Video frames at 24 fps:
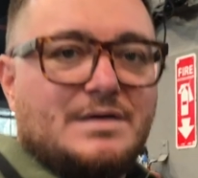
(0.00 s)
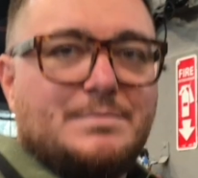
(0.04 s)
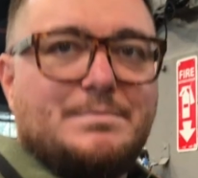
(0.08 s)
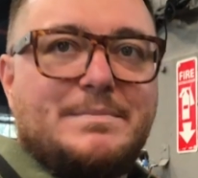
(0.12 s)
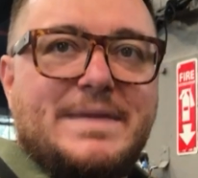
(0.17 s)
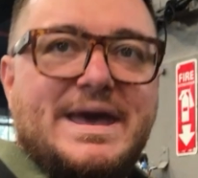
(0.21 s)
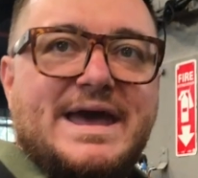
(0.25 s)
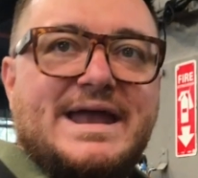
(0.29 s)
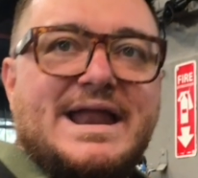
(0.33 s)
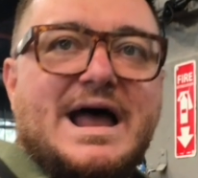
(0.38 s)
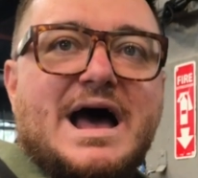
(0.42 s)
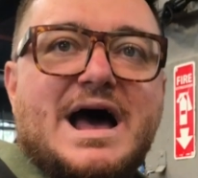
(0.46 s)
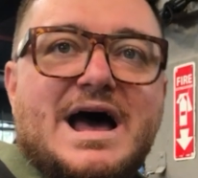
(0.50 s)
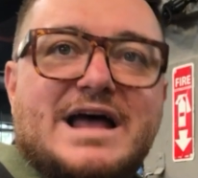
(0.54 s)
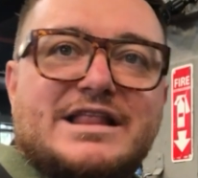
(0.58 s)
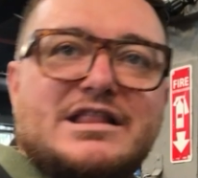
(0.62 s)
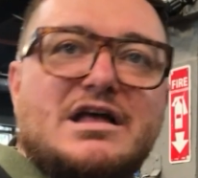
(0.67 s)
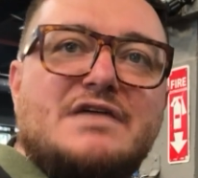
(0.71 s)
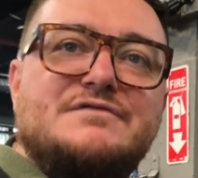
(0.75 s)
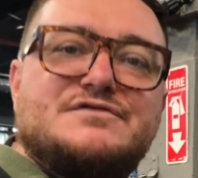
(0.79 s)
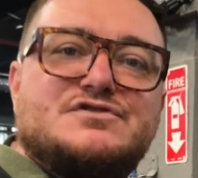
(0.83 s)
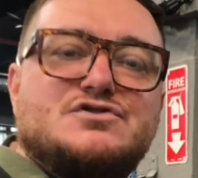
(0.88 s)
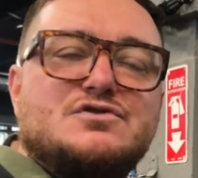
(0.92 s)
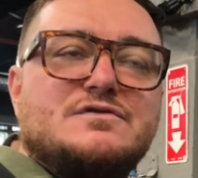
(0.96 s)
Man, I
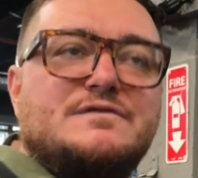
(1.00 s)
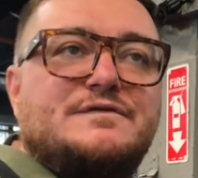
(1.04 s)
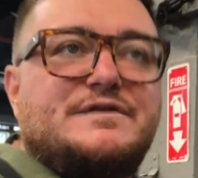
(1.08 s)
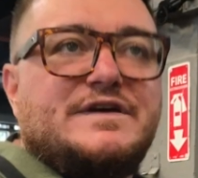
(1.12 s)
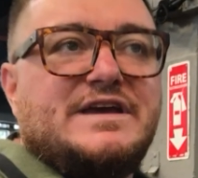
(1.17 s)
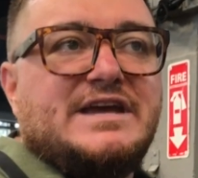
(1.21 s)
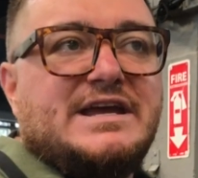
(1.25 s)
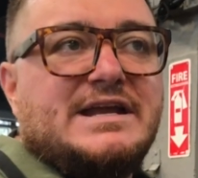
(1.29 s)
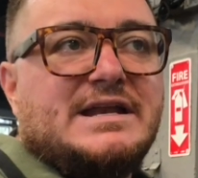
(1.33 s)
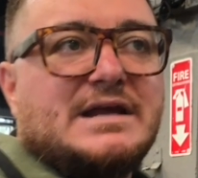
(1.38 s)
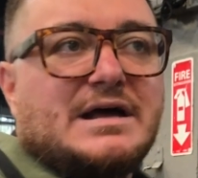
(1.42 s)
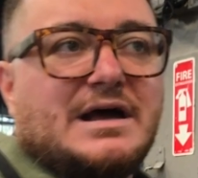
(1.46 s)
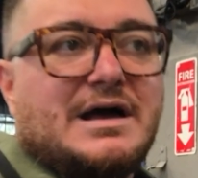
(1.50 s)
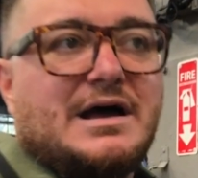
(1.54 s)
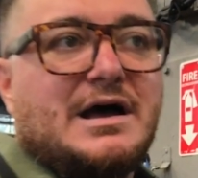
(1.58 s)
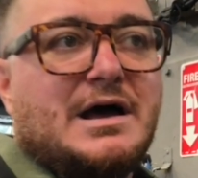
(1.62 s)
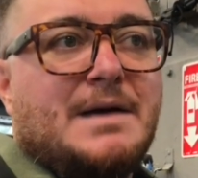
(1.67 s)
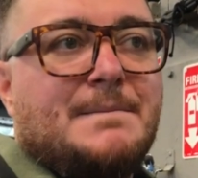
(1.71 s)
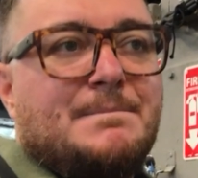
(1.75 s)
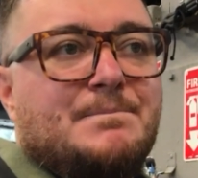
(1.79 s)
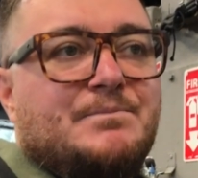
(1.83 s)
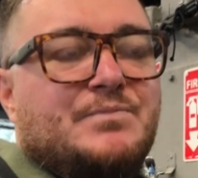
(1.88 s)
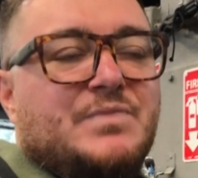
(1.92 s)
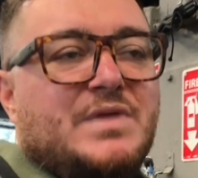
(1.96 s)
love sous
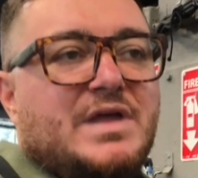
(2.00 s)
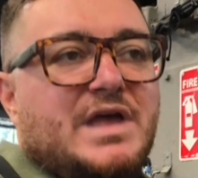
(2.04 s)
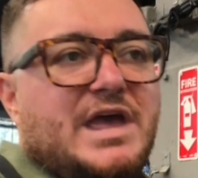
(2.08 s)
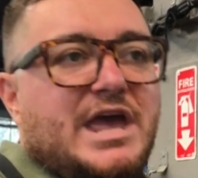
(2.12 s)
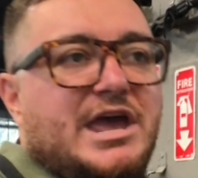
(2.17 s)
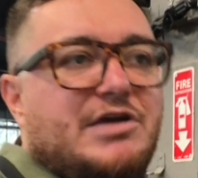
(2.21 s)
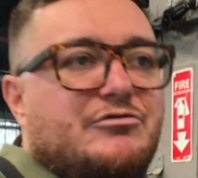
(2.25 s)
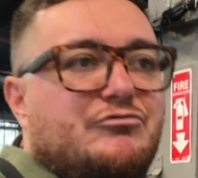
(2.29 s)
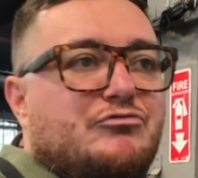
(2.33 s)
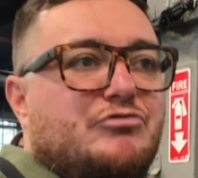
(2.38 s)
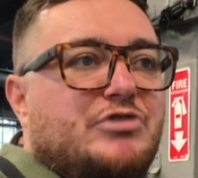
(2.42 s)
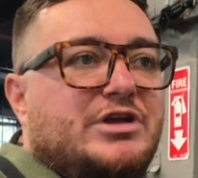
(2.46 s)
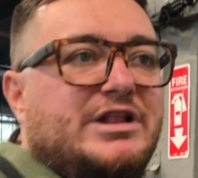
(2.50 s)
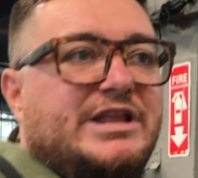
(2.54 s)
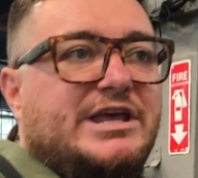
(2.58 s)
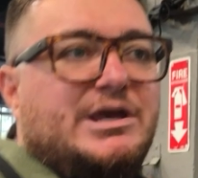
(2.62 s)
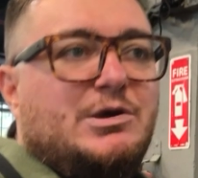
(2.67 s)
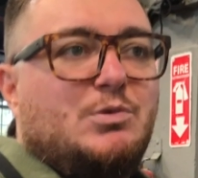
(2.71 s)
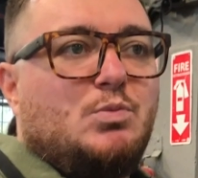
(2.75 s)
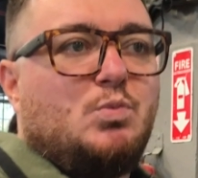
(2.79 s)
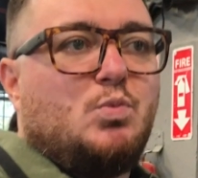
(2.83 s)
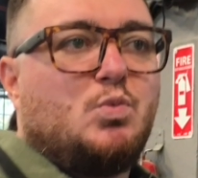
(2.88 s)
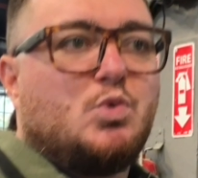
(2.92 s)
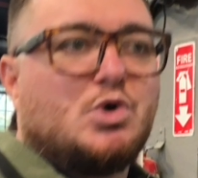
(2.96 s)
vide. It
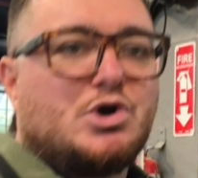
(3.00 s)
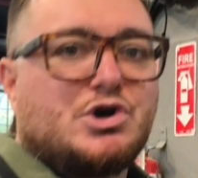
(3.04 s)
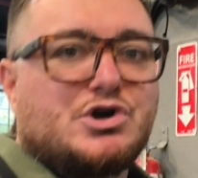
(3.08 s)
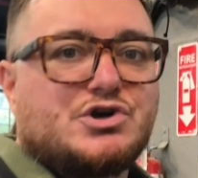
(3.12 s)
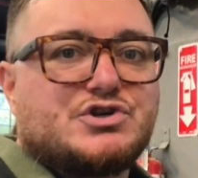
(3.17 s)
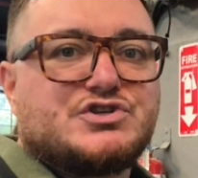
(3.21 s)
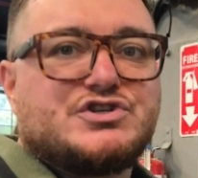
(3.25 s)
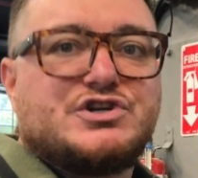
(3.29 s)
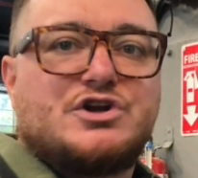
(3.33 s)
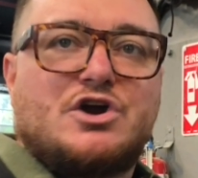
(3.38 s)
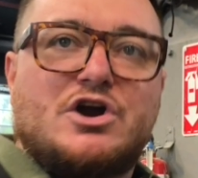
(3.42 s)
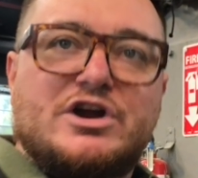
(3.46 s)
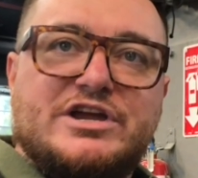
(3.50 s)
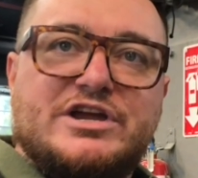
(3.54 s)
really works in our